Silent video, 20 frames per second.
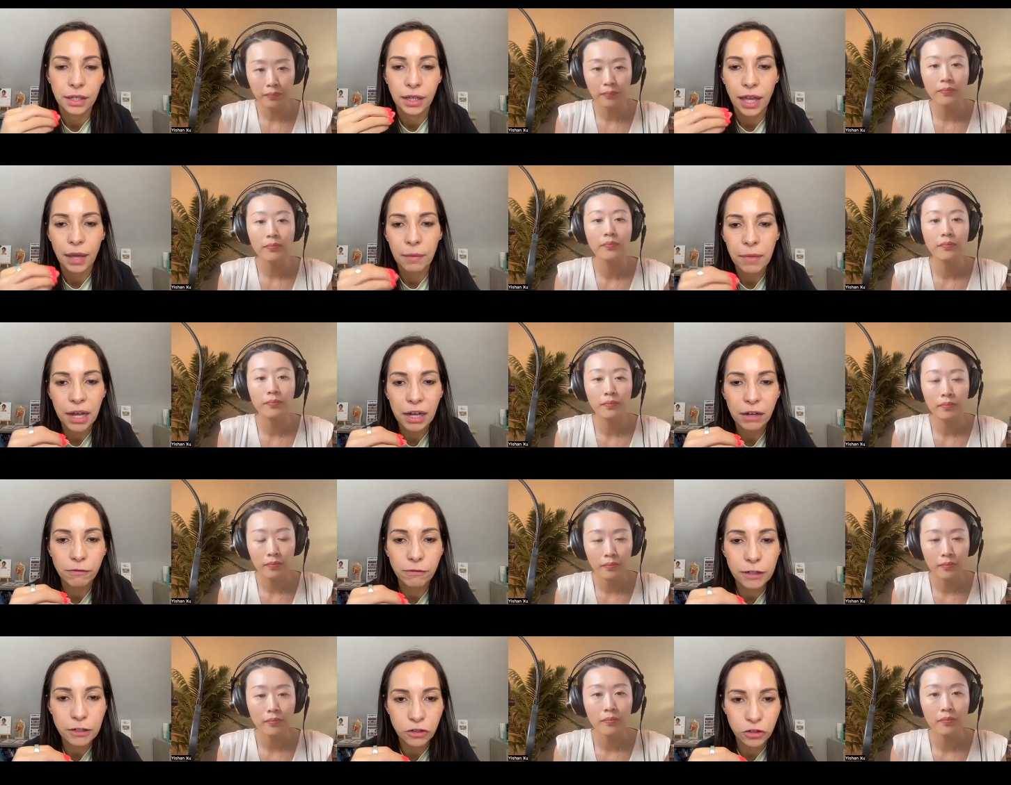Speaker 1: A
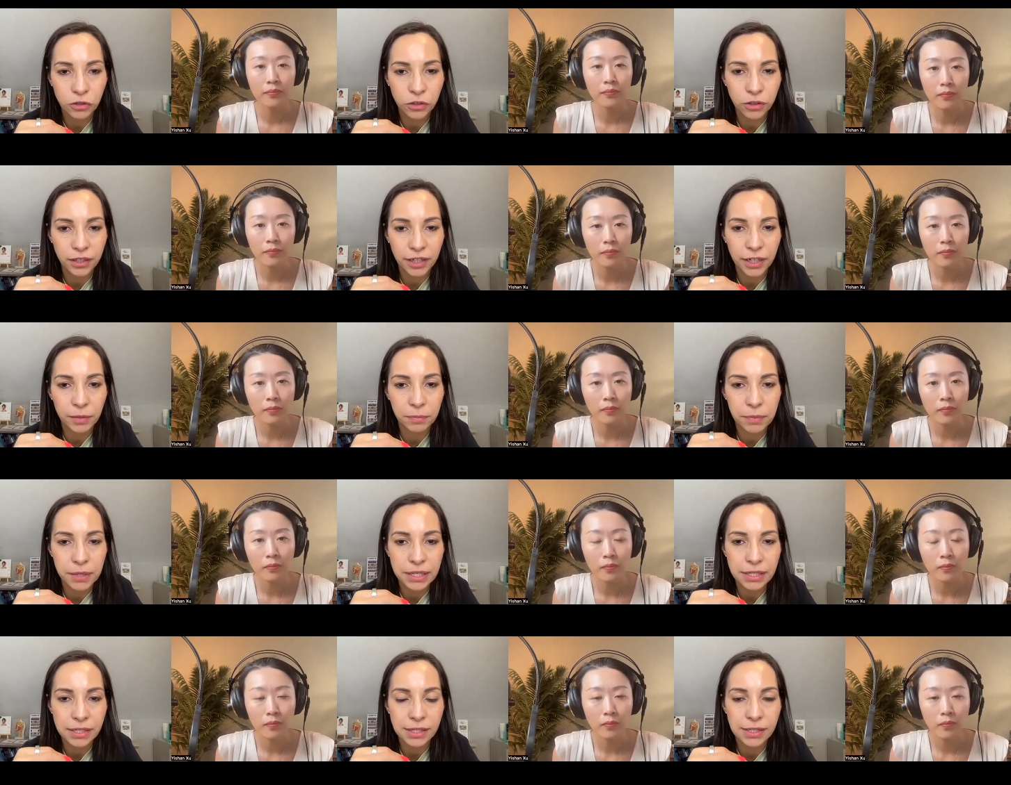myofunctional
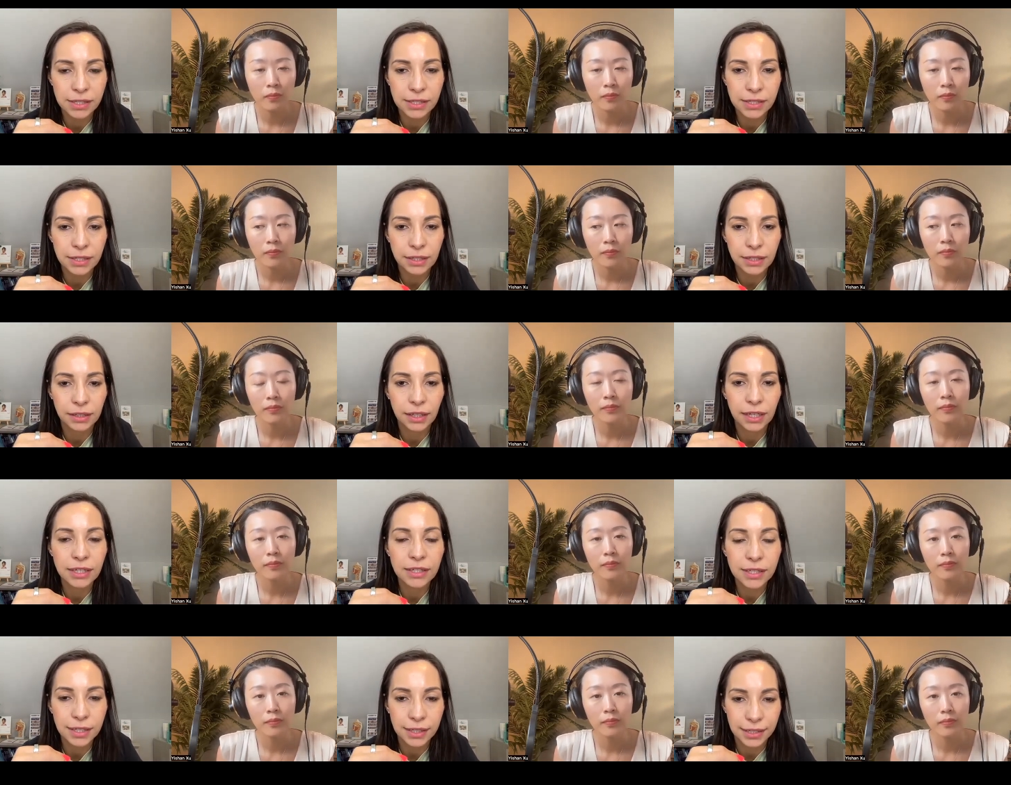therapist
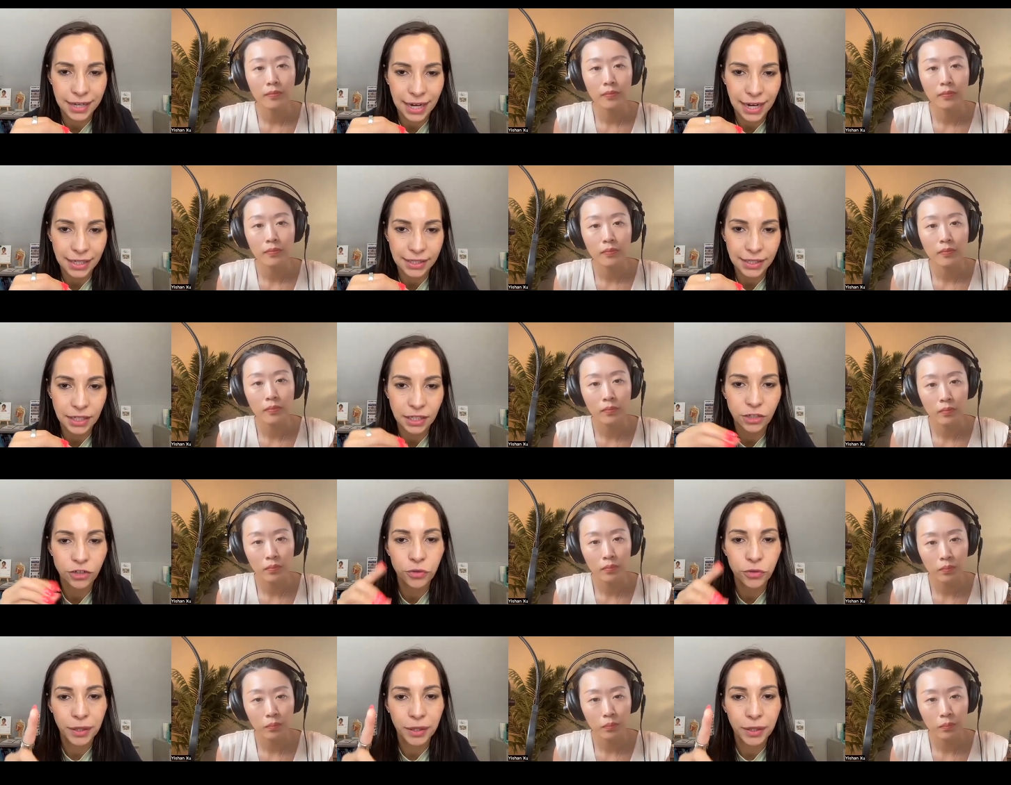is connected
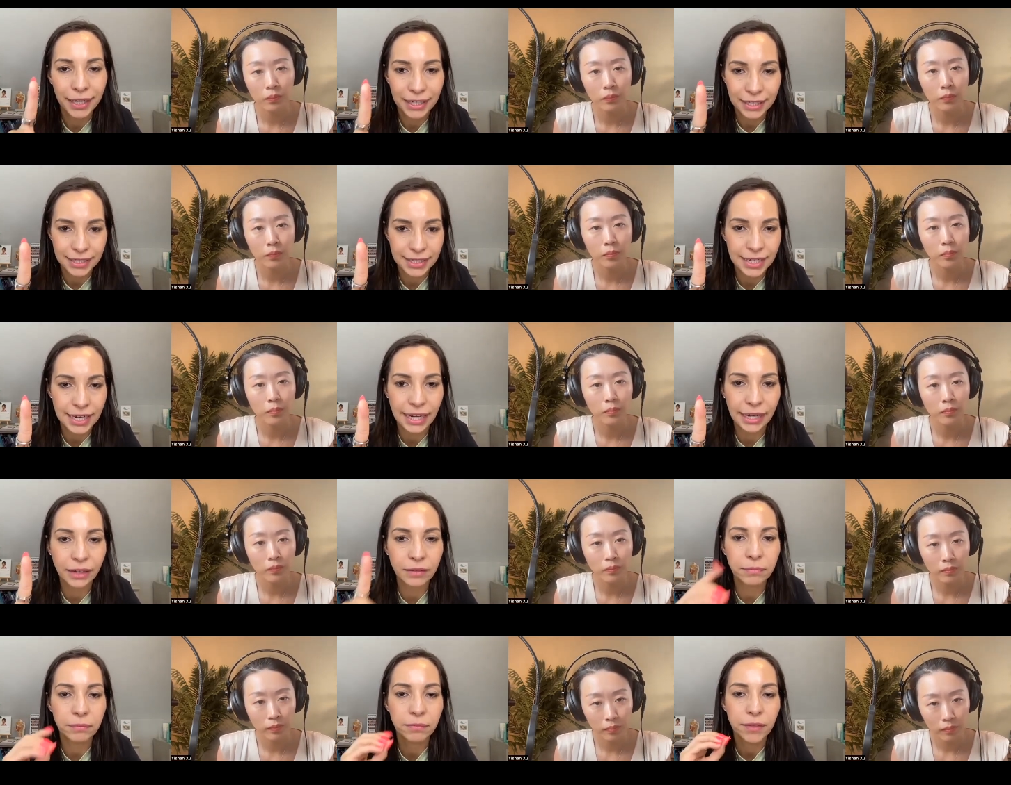to an
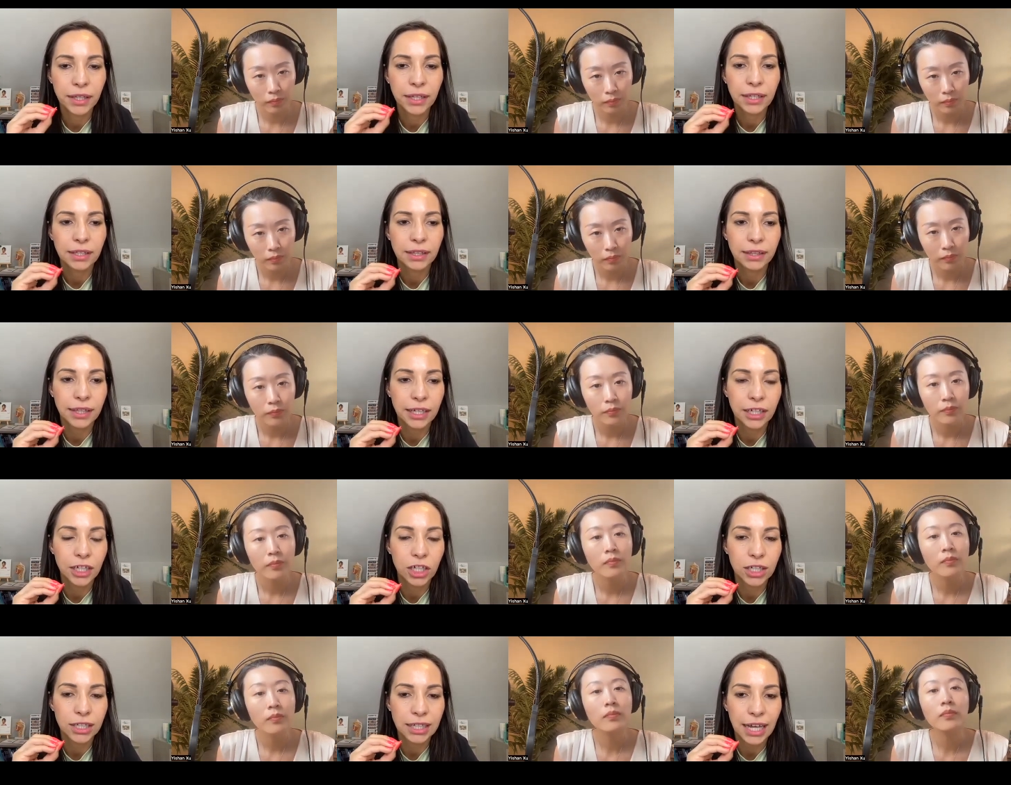ENT. They are
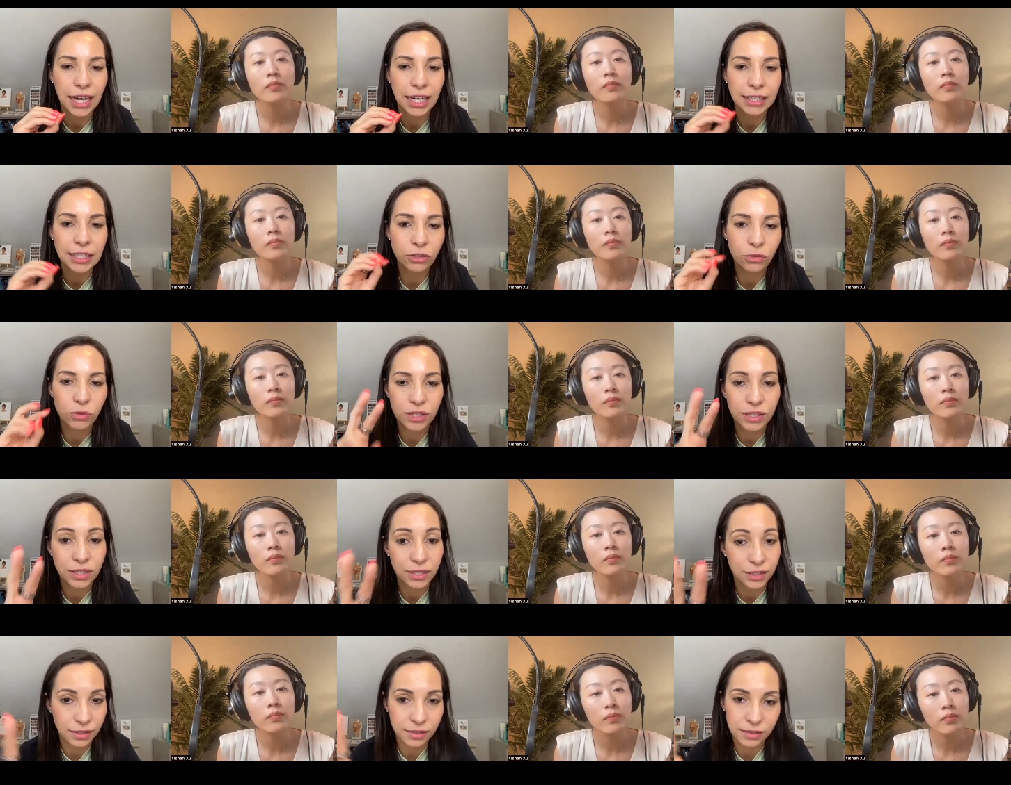connected to
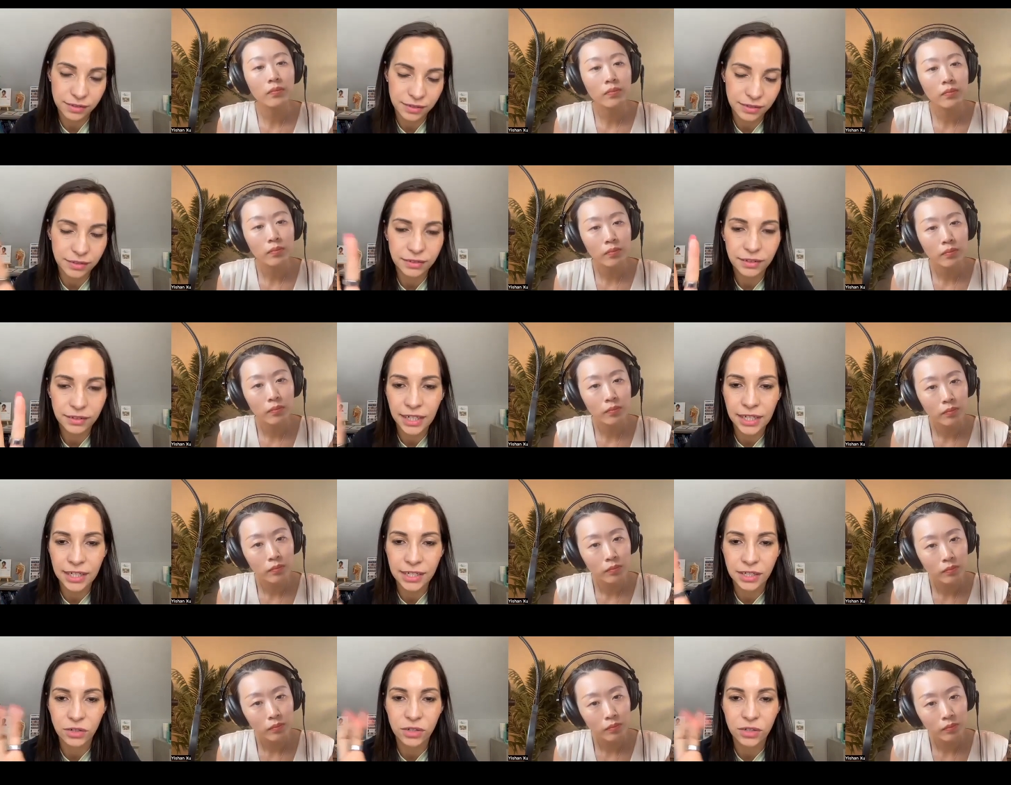an
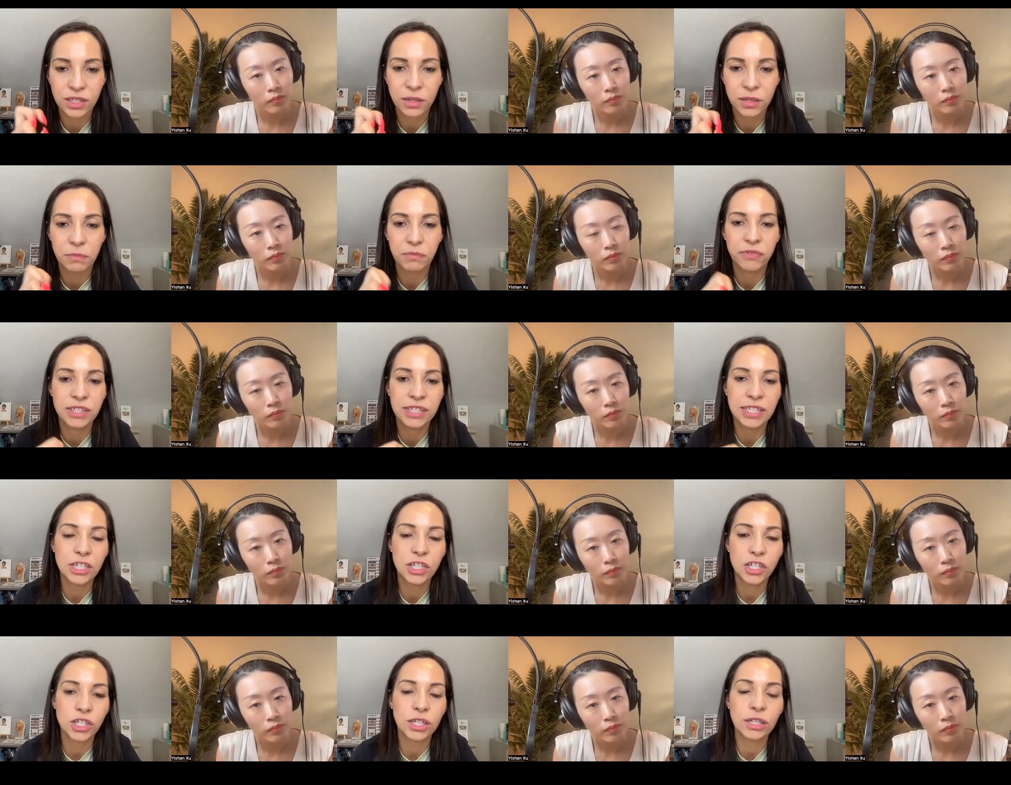ENT or sleep
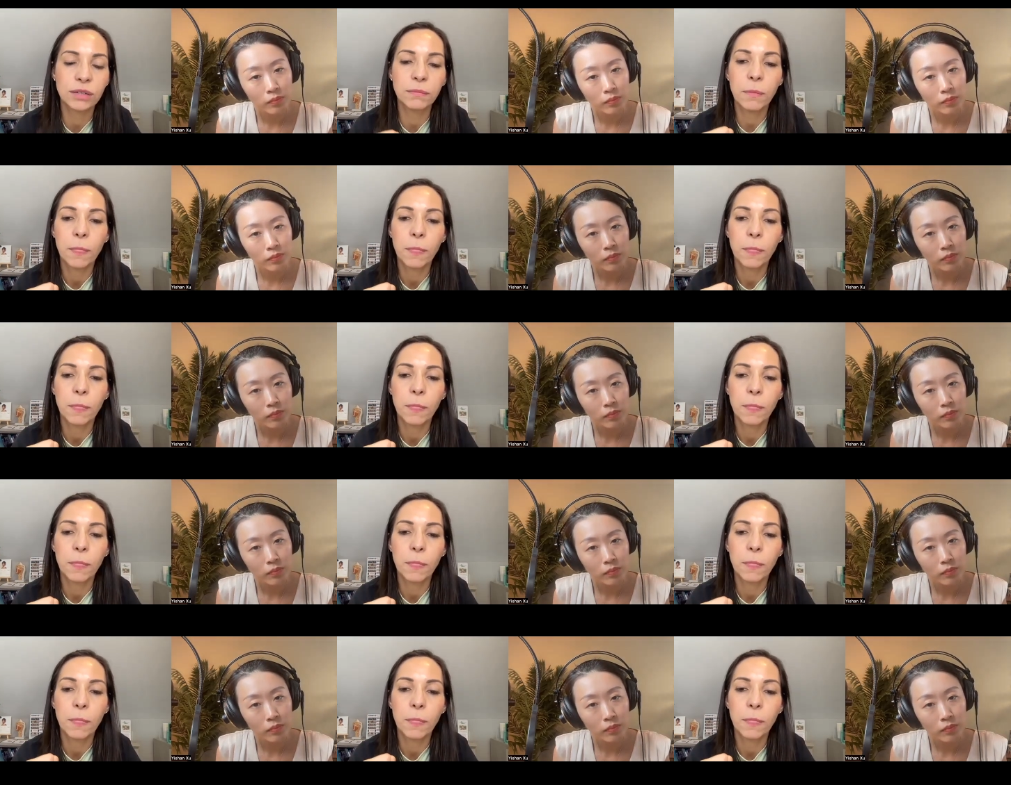physician.